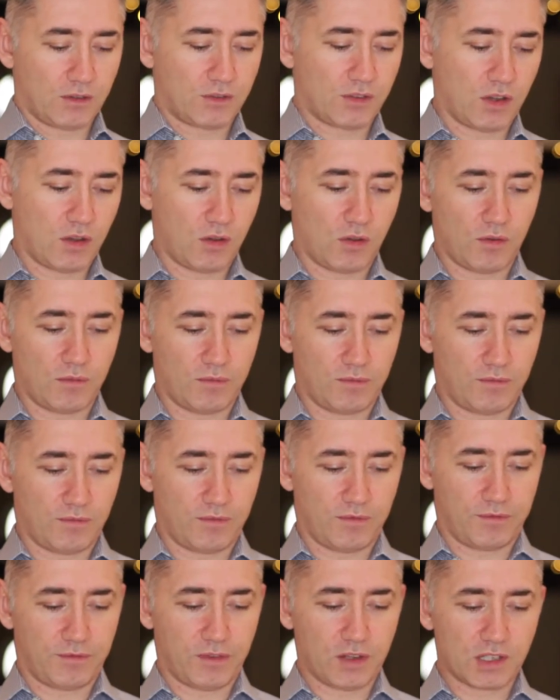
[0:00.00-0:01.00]
So,
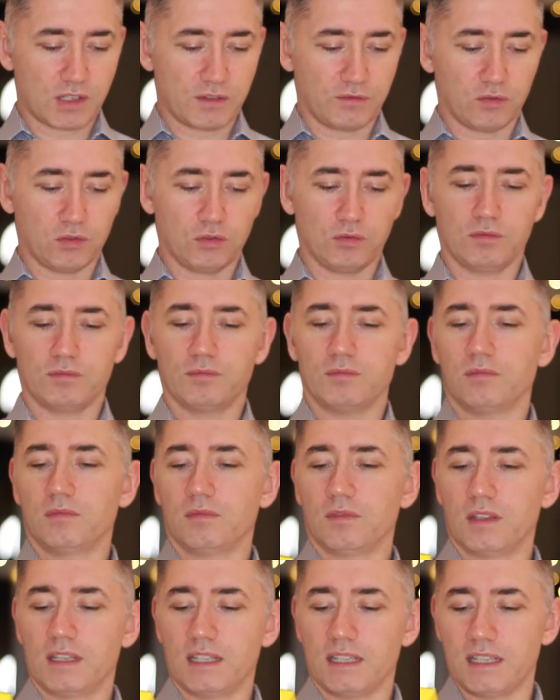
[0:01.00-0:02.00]
first of all,
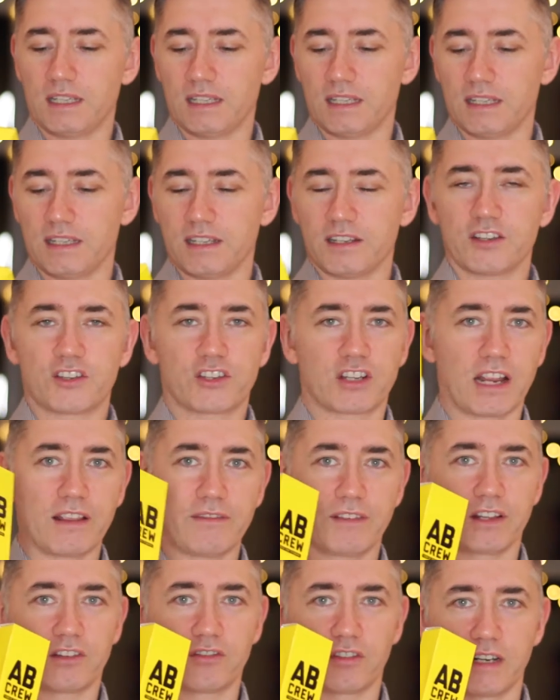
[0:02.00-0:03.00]
the
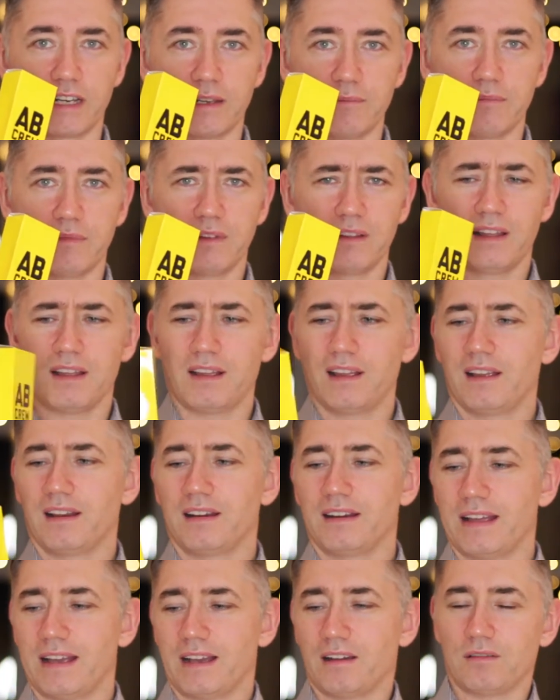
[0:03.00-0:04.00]
shaving cream.
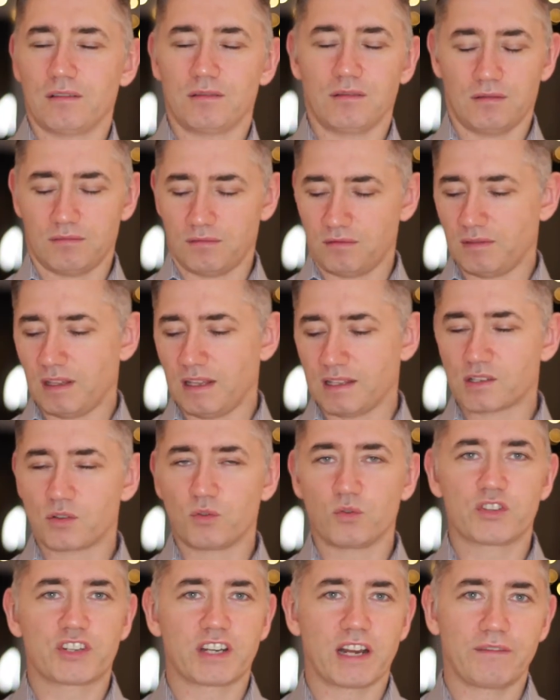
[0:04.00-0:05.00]
Now, it's
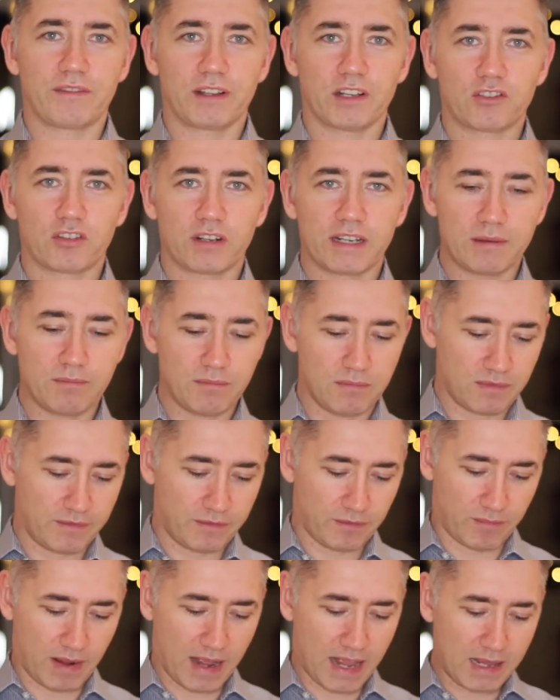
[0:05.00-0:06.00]
called shaving cream
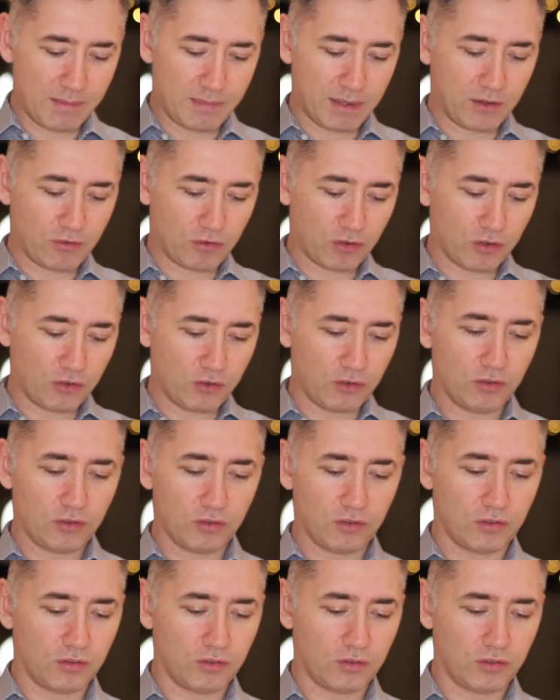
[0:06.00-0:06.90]
from AB Crew.